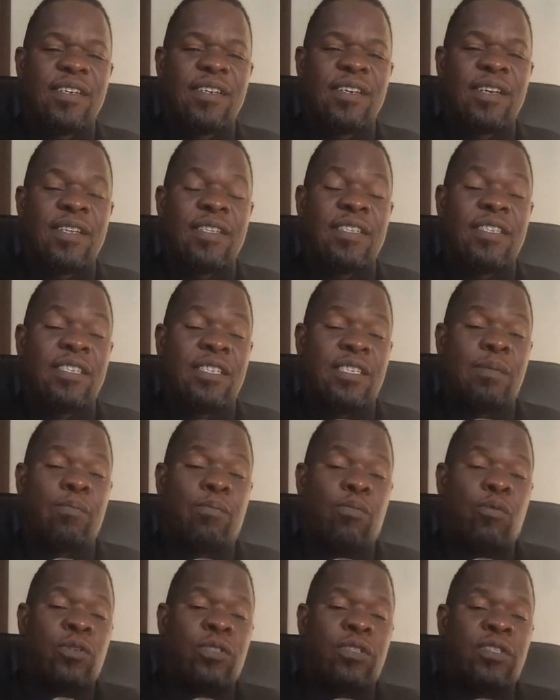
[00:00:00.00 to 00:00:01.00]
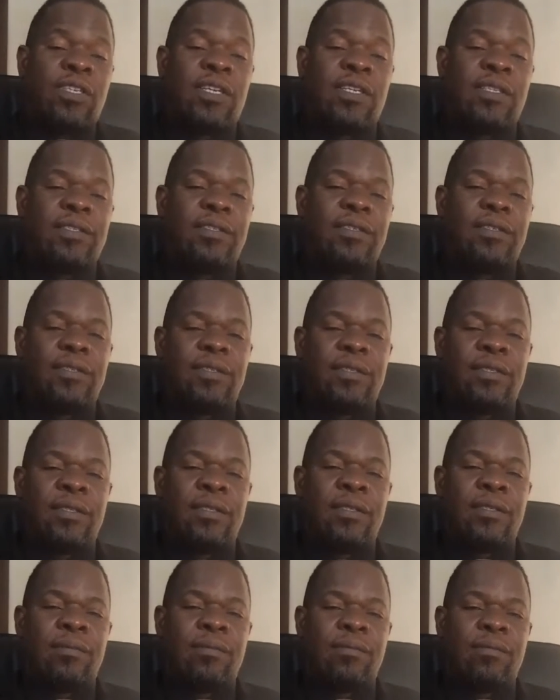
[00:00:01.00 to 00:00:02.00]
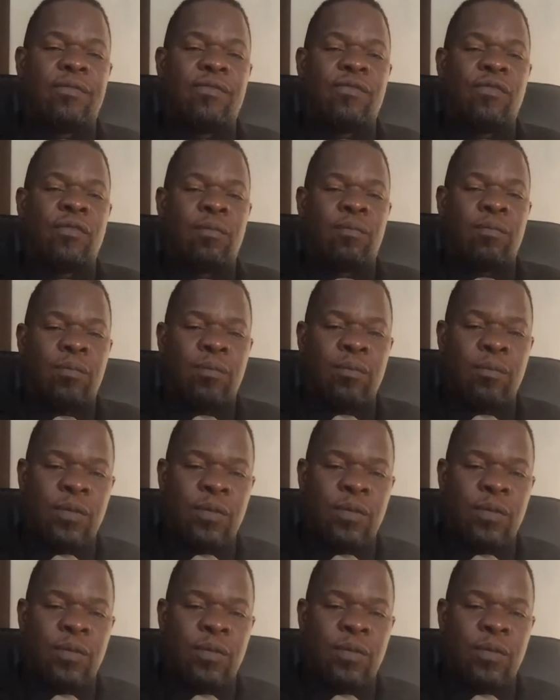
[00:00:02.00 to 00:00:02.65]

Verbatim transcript: Uh, it is important uh, for